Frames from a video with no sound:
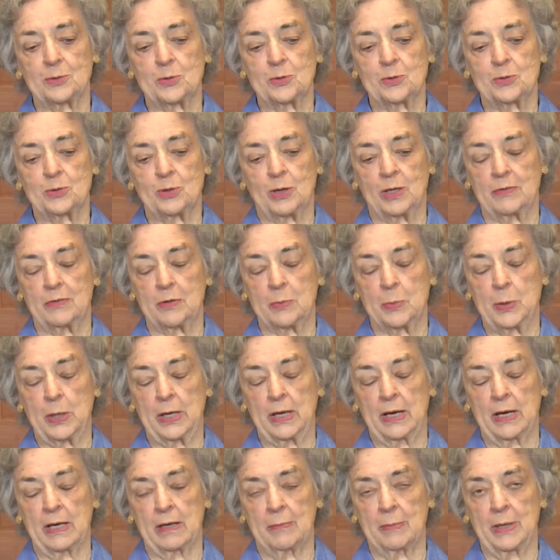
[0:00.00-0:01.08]
taught everybody
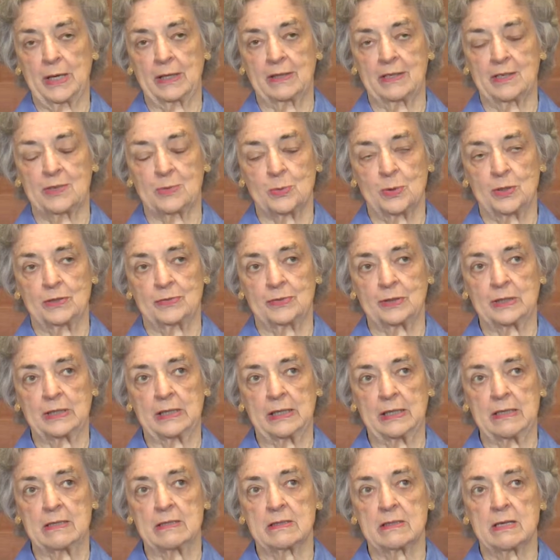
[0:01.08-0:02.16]
how to make these wonderful
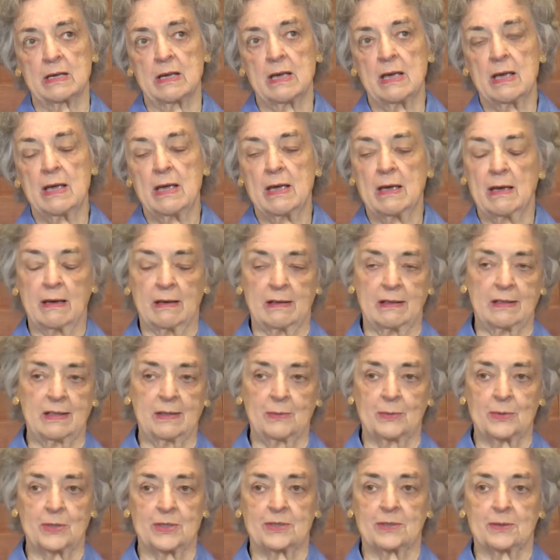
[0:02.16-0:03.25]
kites. And he
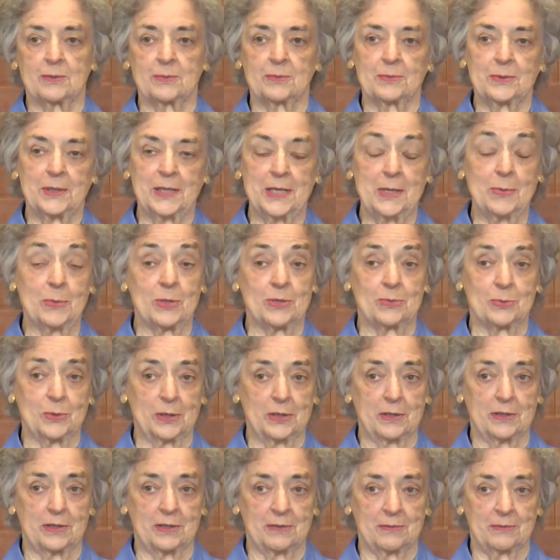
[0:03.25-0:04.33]
was one
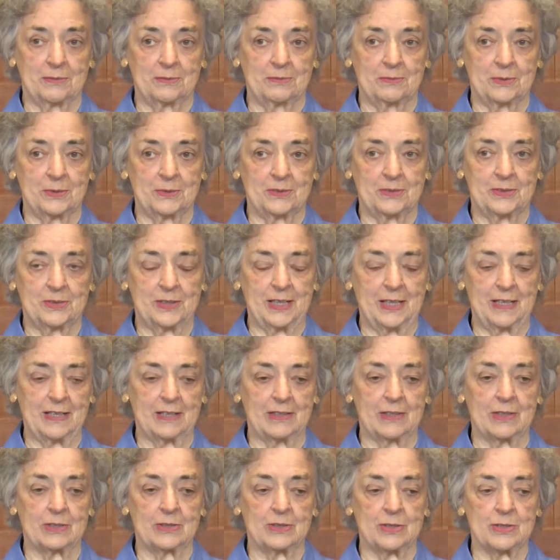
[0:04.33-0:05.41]
of the city
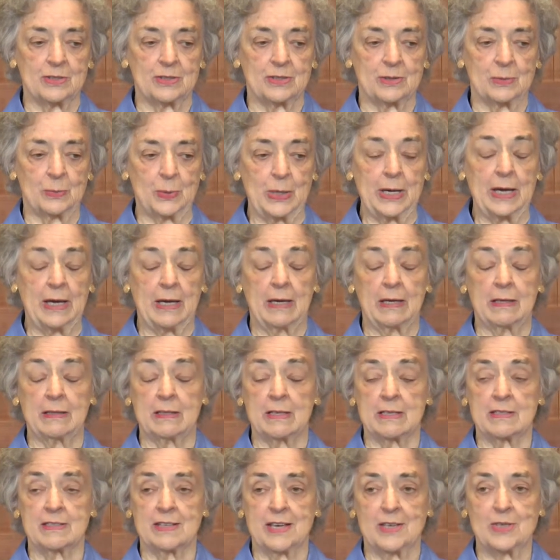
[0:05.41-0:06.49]
characters in a way, in
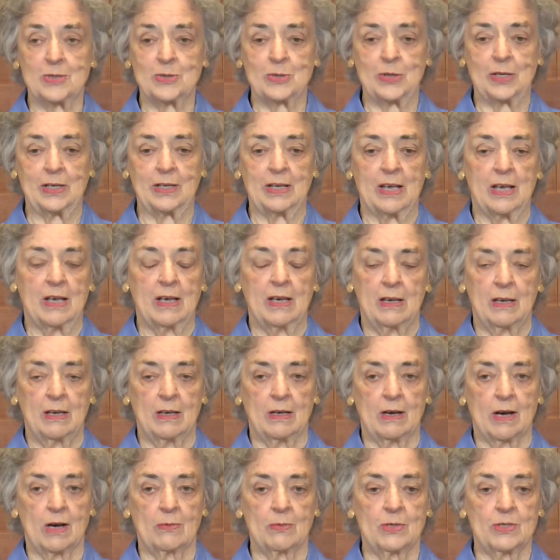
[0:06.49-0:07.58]
the sense that he
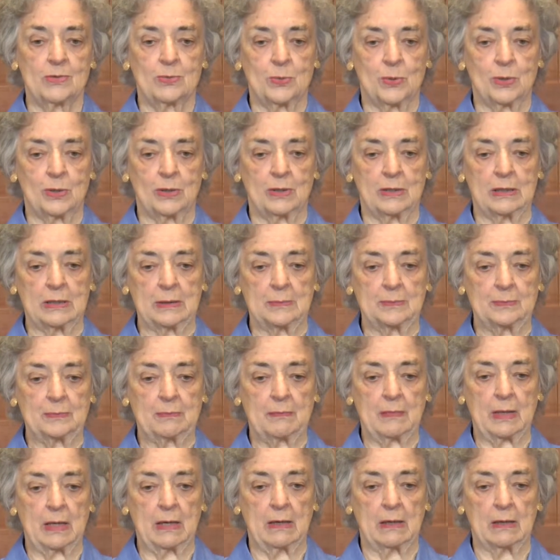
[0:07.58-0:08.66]
always wore
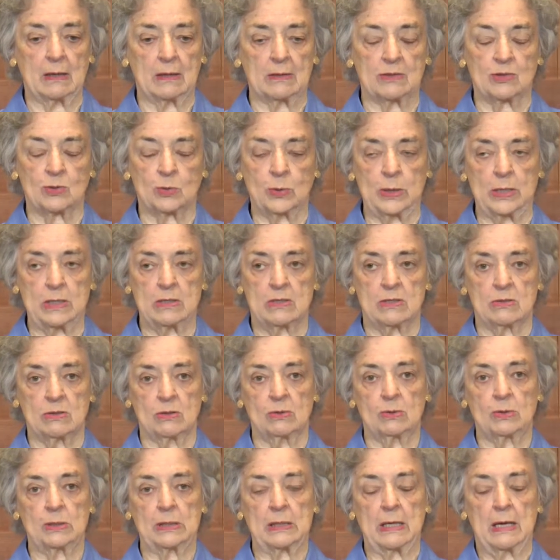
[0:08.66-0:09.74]
a tweed
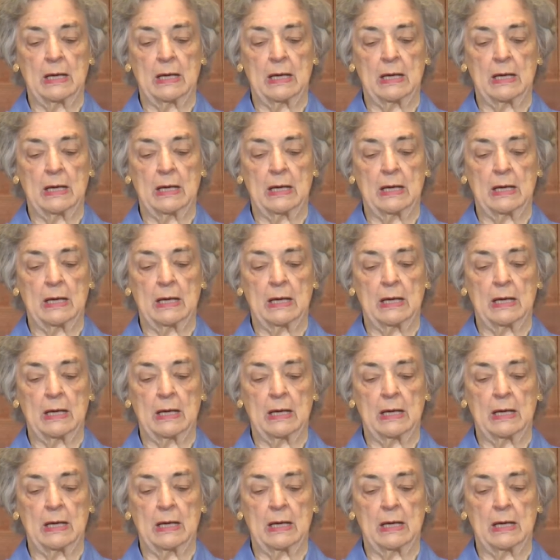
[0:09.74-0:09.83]
suit,